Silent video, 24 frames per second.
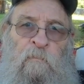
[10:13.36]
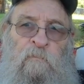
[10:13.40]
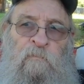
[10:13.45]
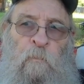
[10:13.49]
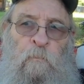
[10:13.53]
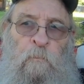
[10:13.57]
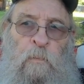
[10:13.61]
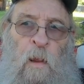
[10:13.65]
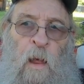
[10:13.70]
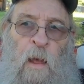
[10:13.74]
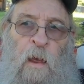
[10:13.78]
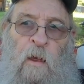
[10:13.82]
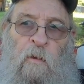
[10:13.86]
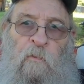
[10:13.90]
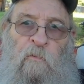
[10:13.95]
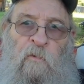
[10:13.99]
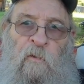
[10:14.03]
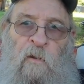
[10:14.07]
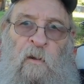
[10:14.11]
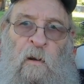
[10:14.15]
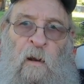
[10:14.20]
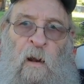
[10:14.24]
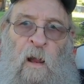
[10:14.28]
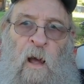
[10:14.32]
Plants
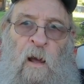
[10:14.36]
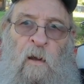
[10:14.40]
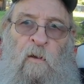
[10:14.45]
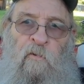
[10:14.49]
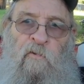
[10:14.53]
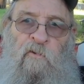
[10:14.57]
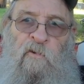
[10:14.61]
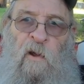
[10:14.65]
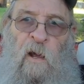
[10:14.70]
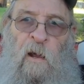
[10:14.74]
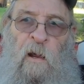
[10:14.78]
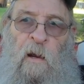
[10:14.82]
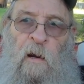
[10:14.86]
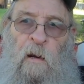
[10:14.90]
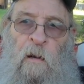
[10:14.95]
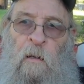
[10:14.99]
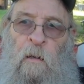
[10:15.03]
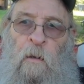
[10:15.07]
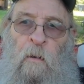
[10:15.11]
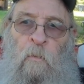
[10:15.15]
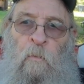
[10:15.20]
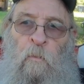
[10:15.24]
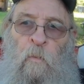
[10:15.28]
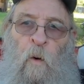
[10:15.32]
that like shade a
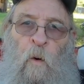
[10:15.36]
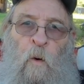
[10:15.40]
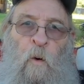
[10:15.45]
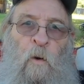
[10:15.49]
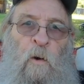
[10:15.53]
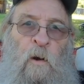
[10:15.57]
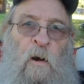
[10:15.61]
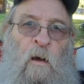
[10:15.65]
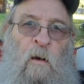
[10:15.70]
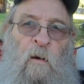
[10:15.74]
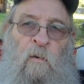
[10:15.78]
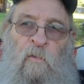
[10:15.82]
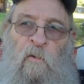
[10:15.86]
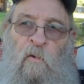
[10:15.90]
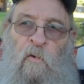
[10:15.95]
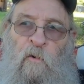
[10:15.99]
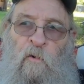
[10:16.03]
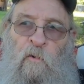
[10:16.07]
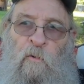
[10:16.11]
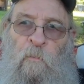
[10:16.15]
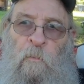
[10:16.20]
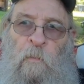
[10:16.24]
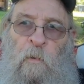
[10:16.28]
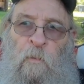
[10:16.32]
little more than others,
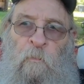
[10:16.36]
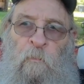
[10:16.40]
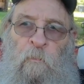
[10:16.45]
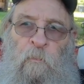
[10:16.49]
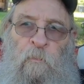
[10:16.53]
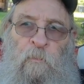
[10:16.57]
but